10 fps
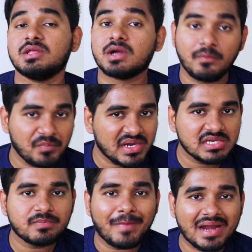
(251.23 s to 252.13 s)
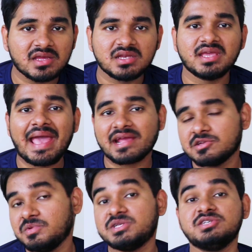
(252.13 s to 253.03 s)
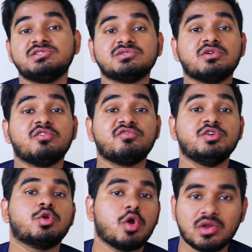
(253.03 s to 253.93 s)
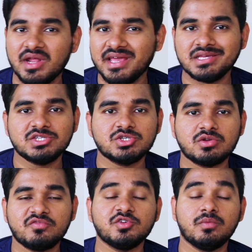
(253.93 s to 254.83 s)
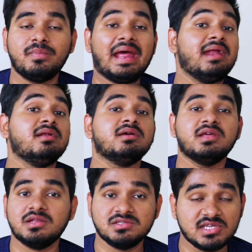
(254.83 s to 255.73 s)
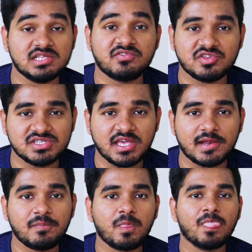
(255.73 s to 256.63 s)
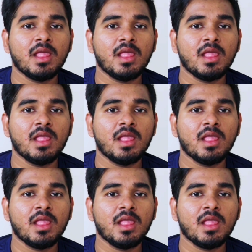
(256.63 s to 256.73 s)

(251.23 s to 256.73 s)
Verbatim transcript: the complete marketing activities of your organization of your brand in salesforce crm